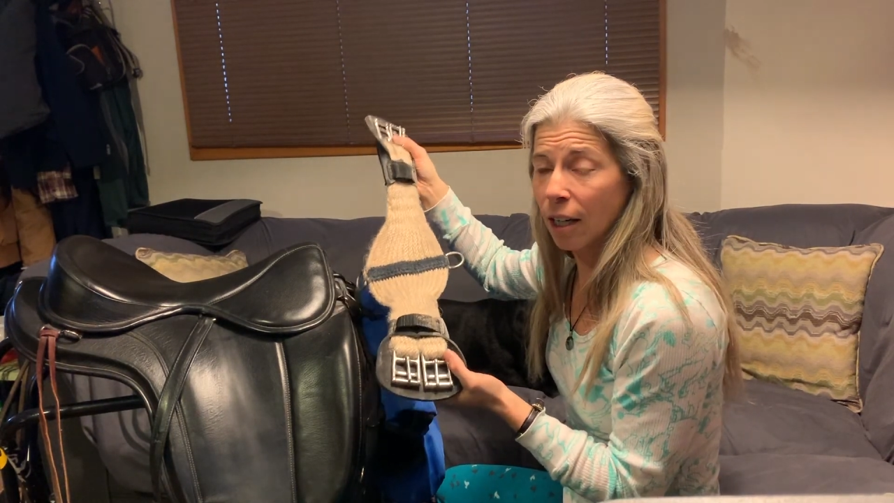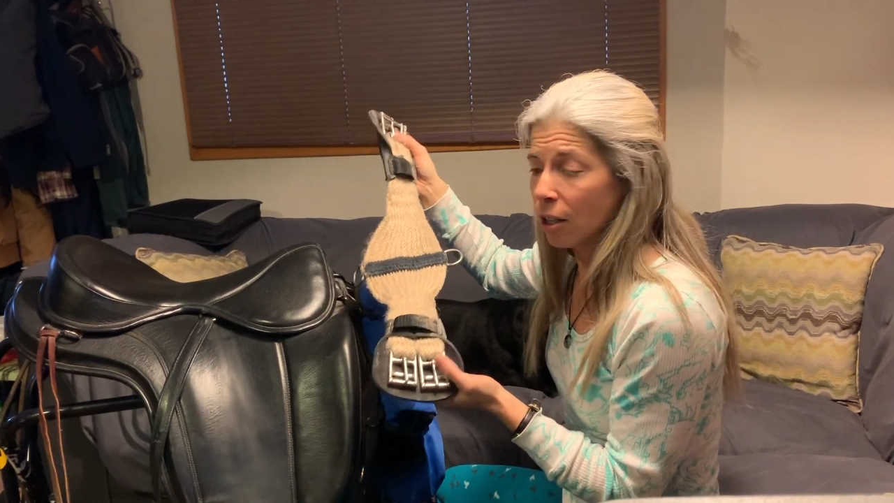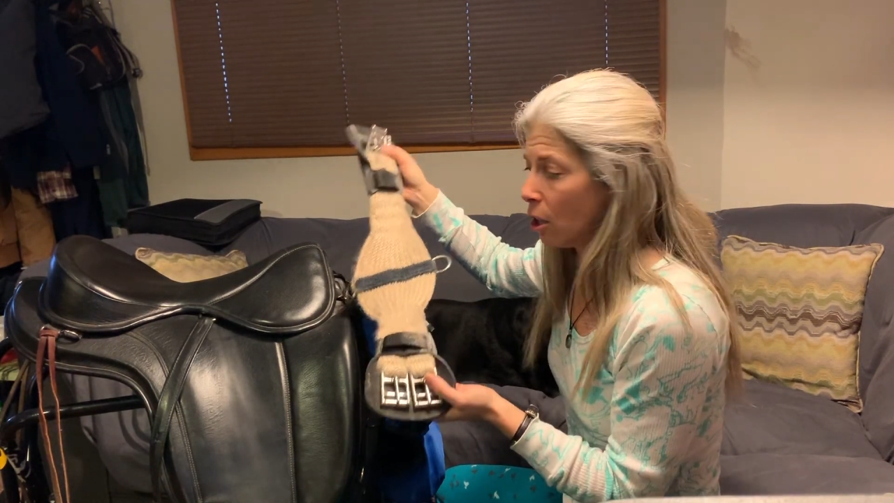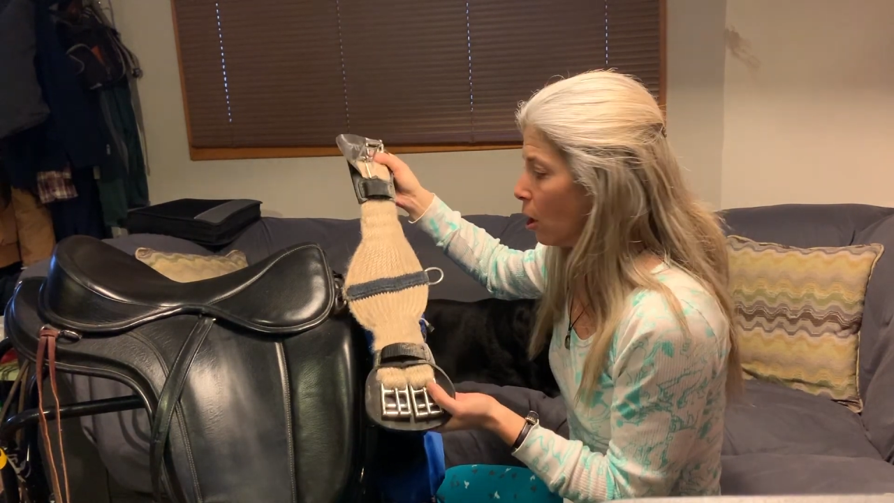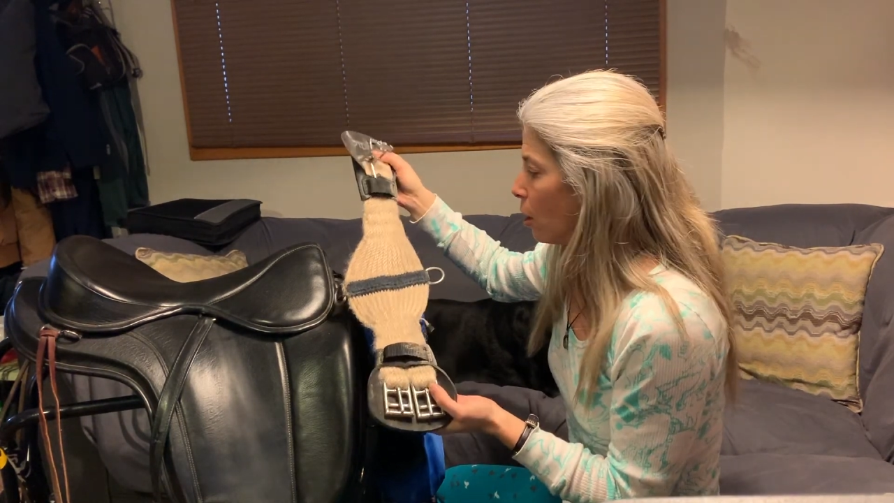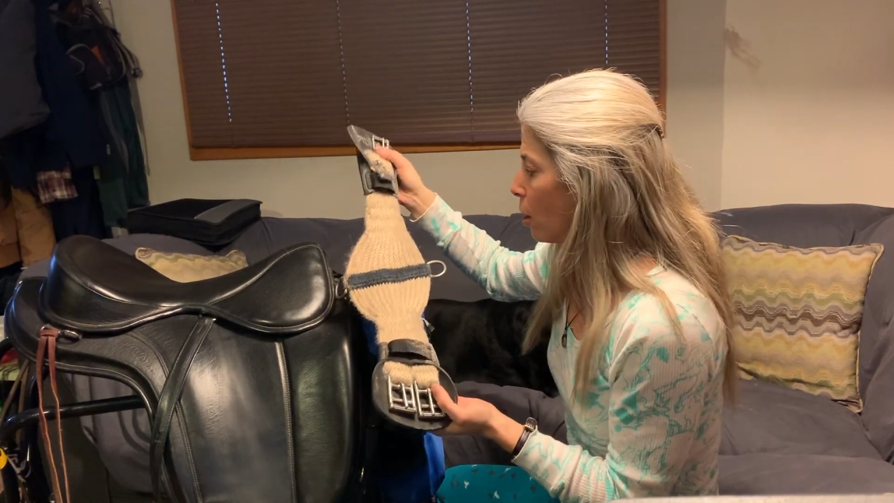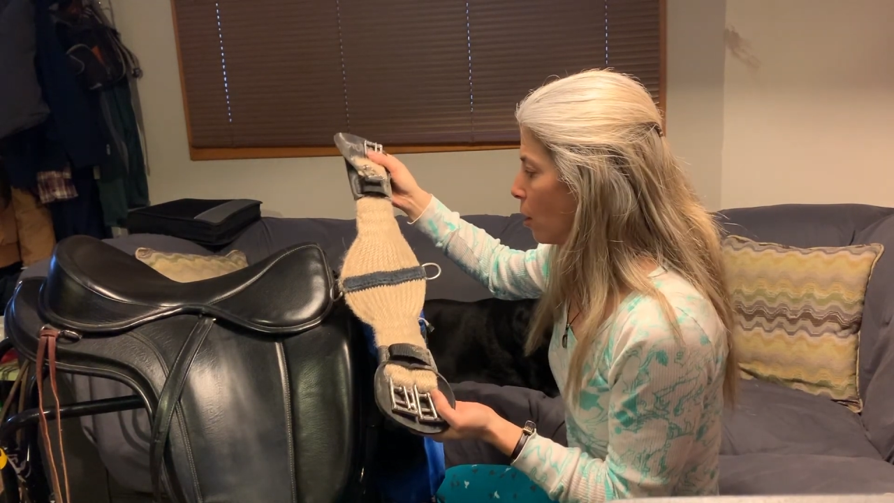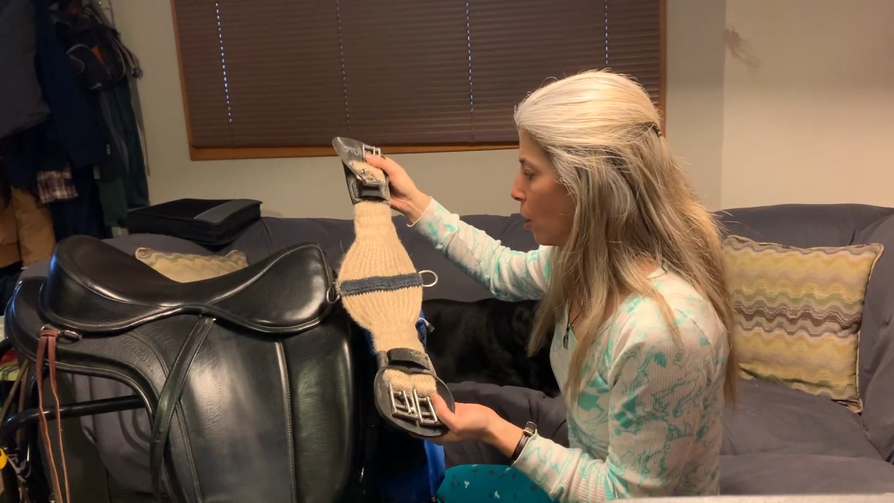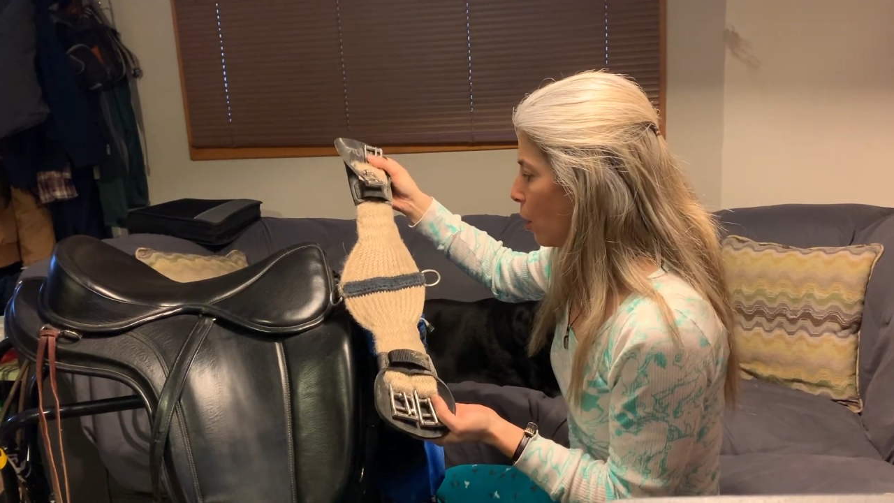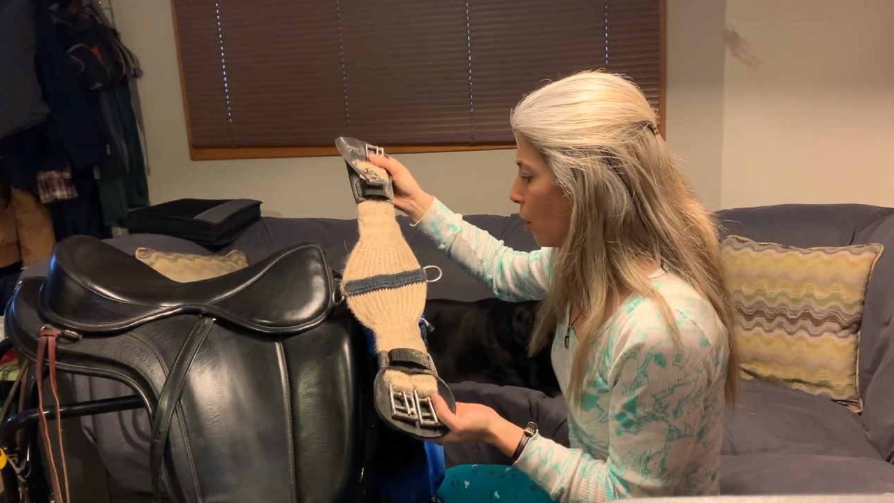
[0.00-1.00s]
the girth and
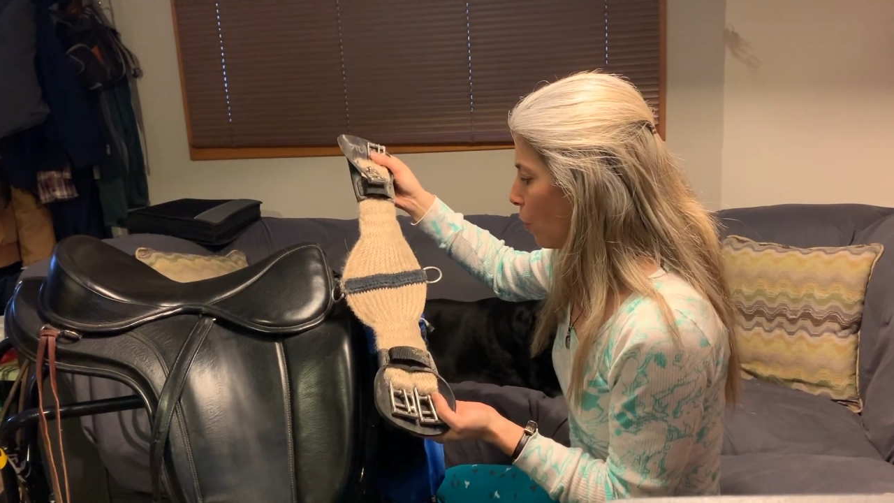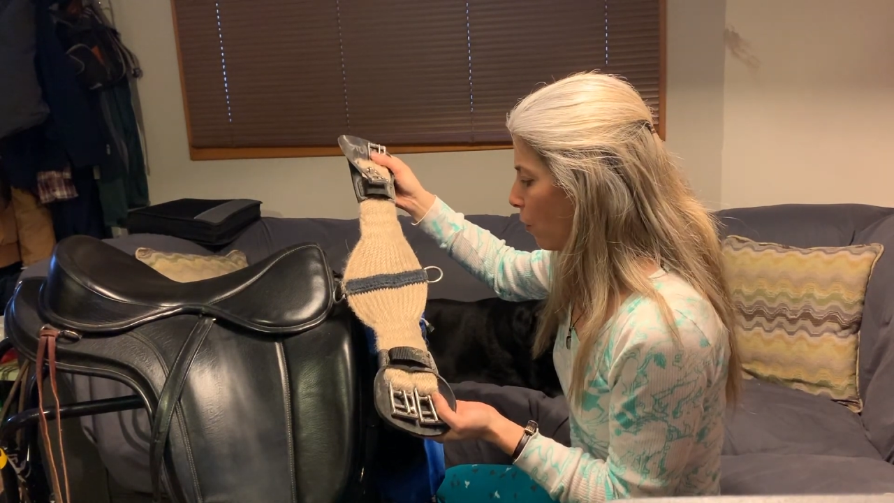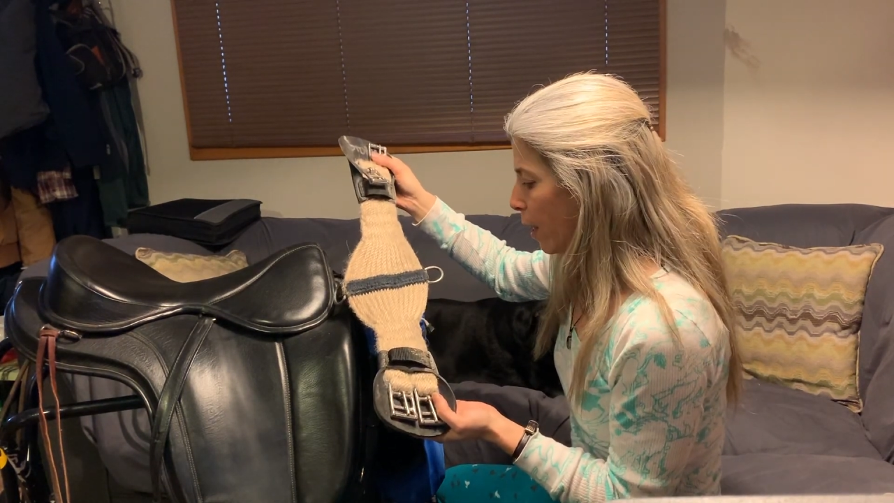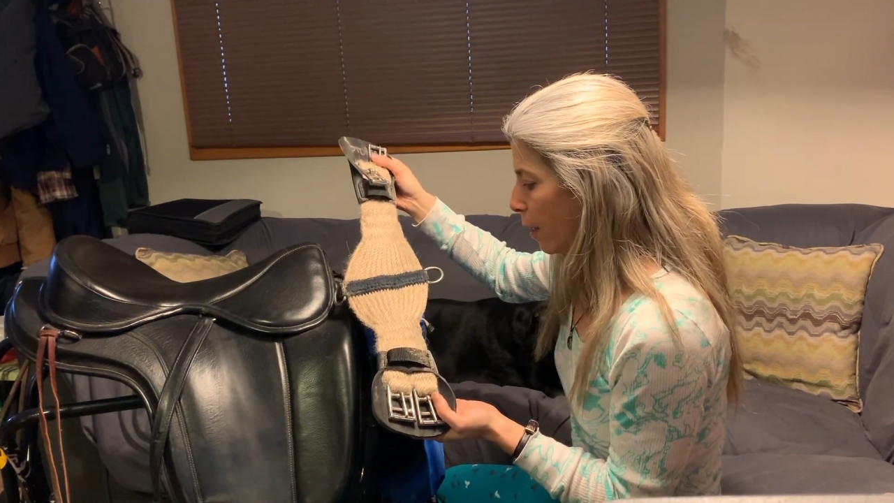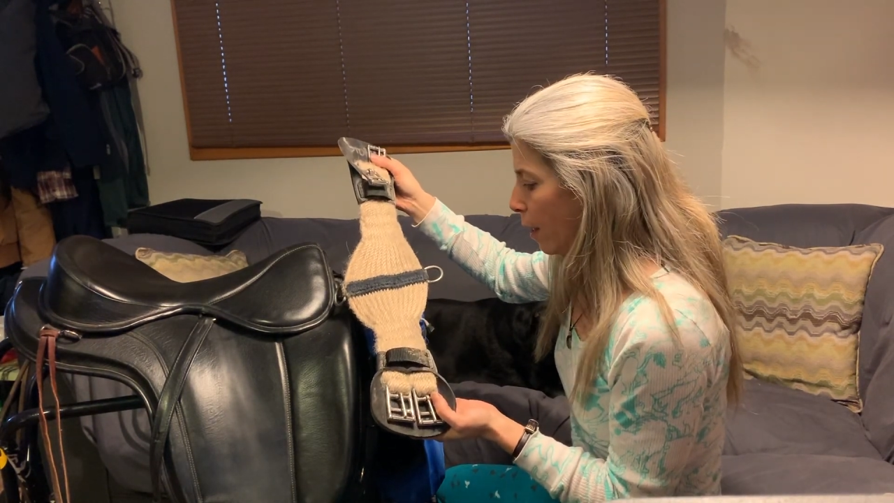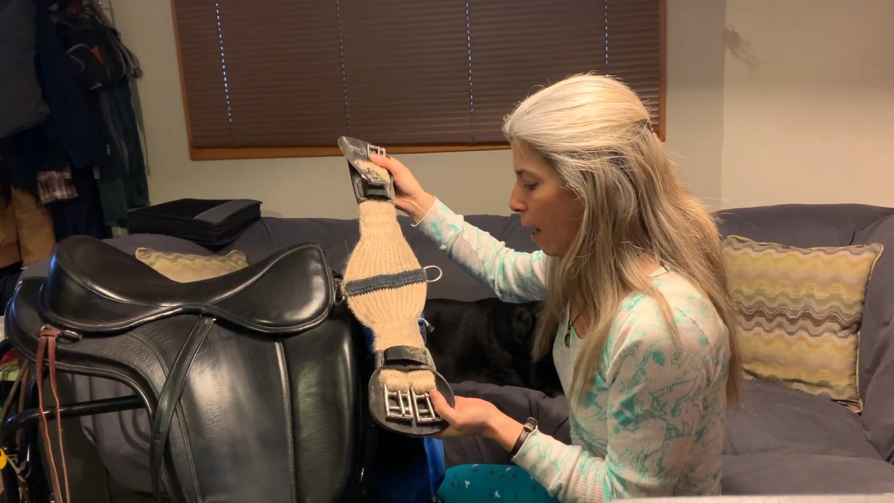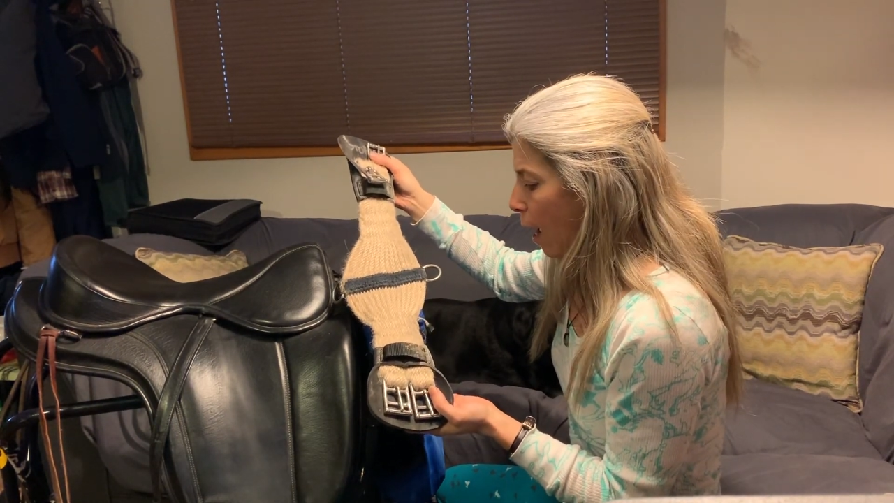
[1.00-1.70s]
the girth fit.